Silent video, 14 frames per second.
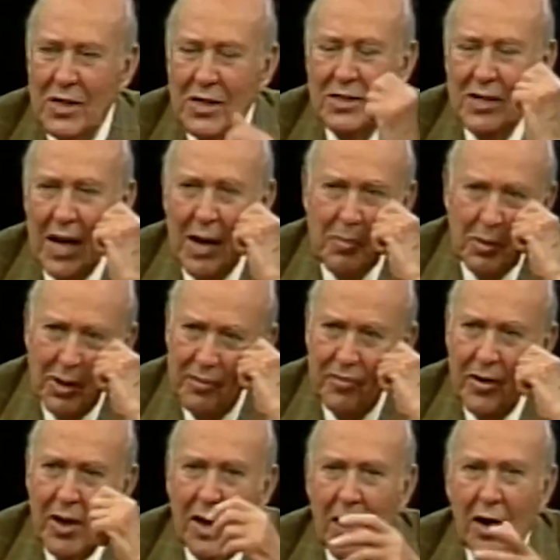us an example
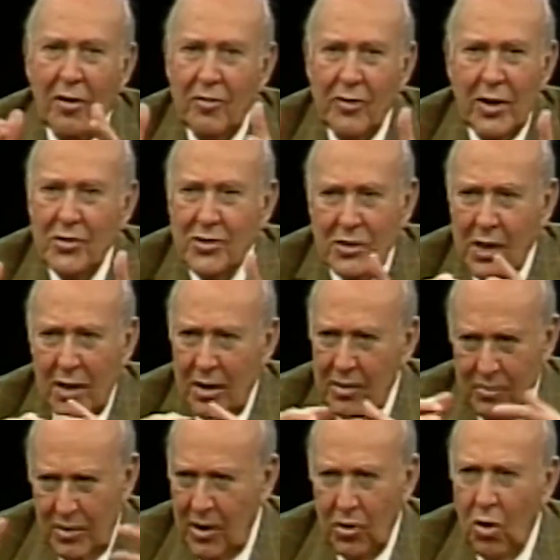of
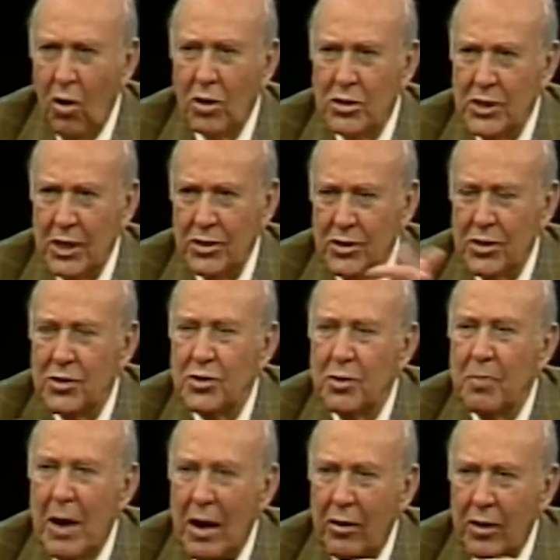a long sentence in
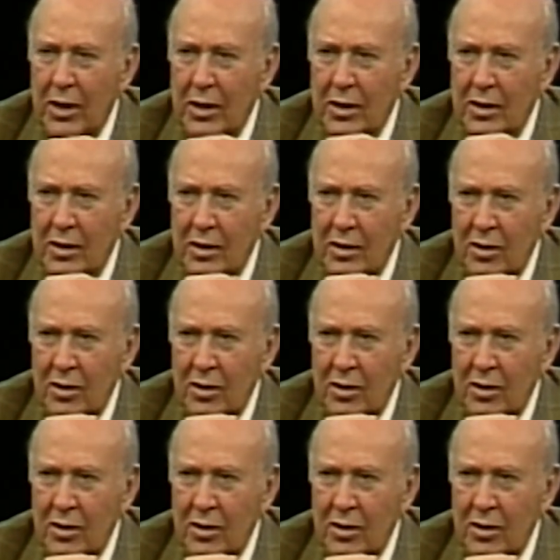Sumerian?